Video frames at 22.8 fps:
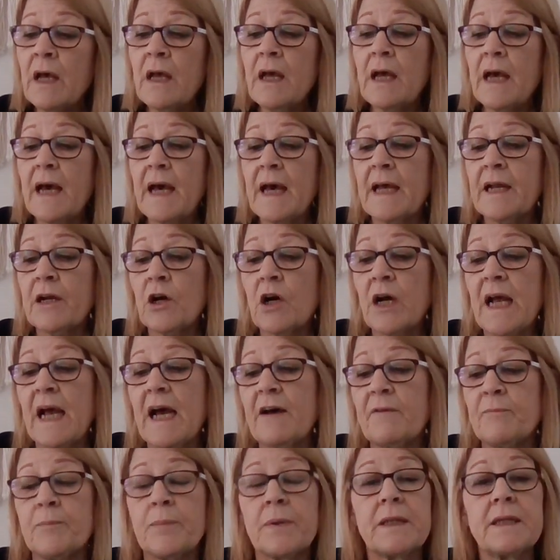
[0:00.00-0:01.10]
And I
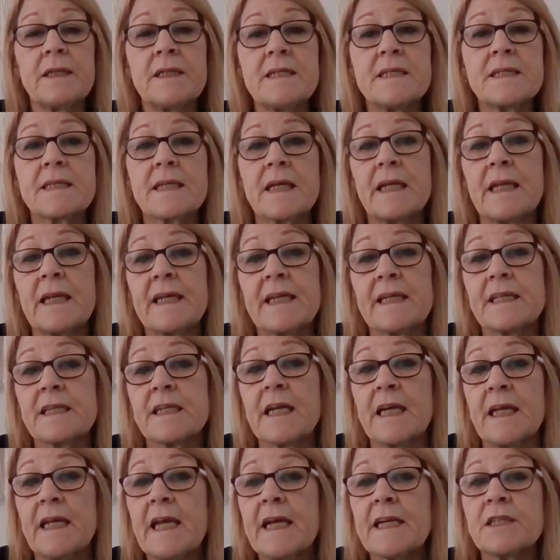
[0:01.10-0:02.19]
have police
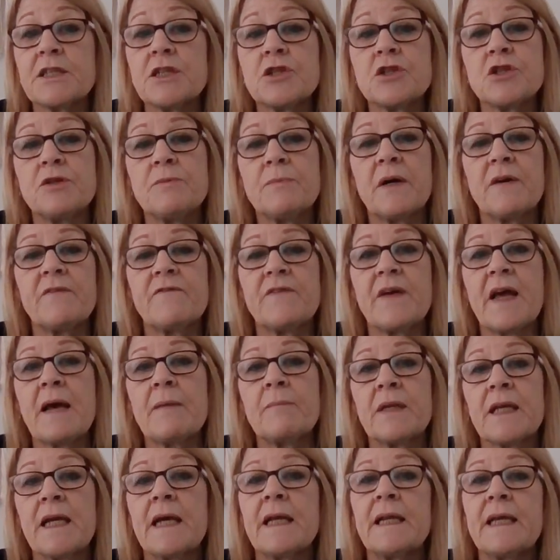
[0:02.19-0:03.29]
connected to my
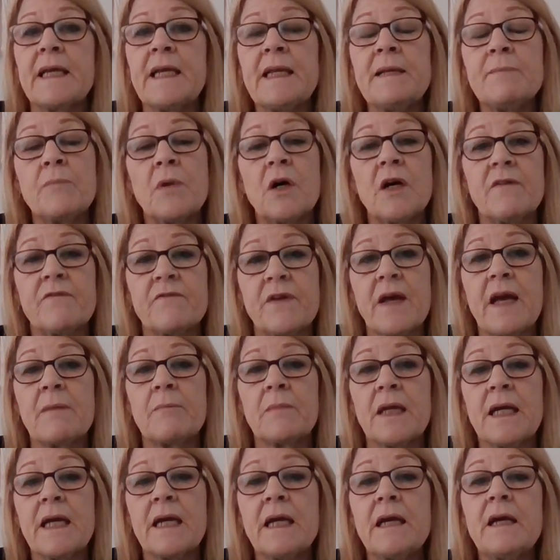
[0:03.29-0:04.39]
family and in my
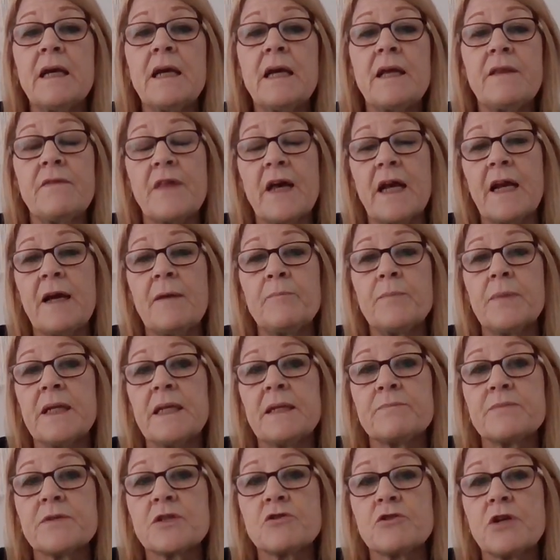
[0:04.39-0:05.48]
family that have been
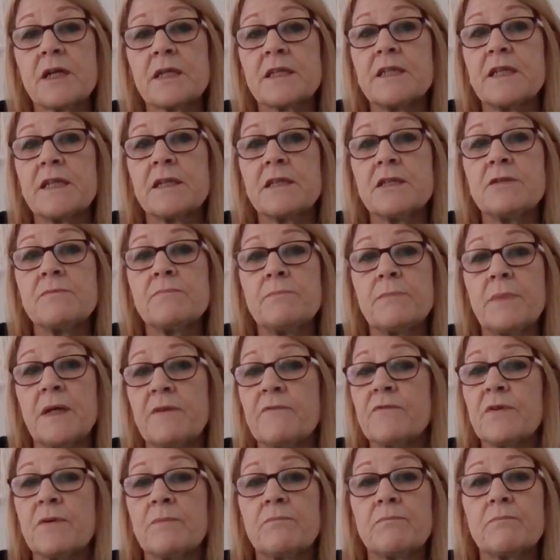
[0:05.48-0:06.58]
obstructing me
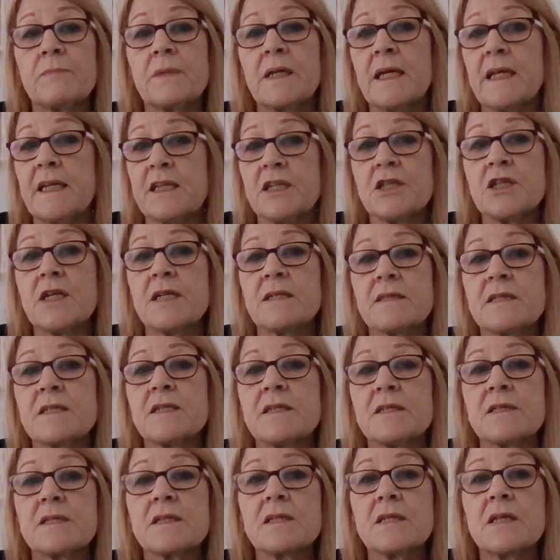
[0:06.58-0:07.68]
from getting
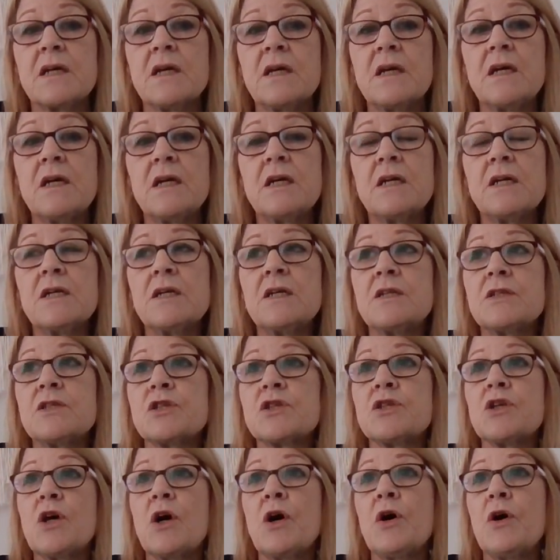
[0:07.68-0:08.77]
justice.
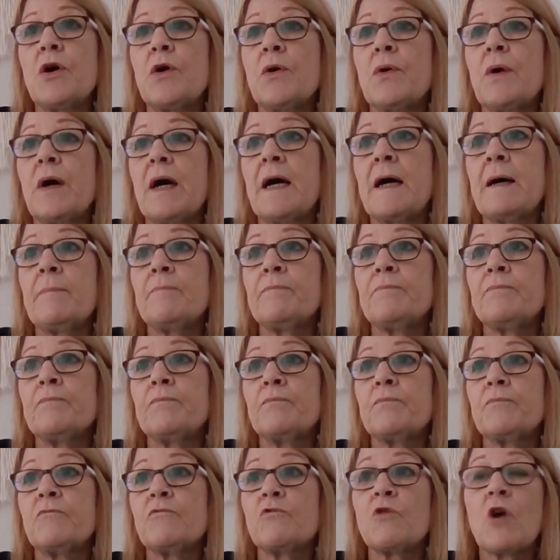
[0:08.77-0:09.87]
So
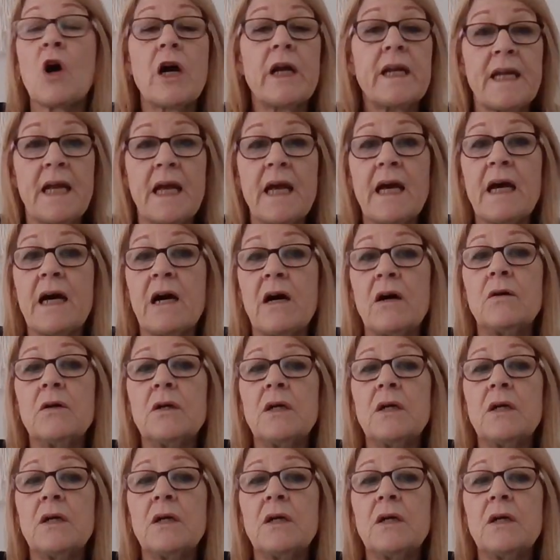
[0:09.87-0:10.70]
right now,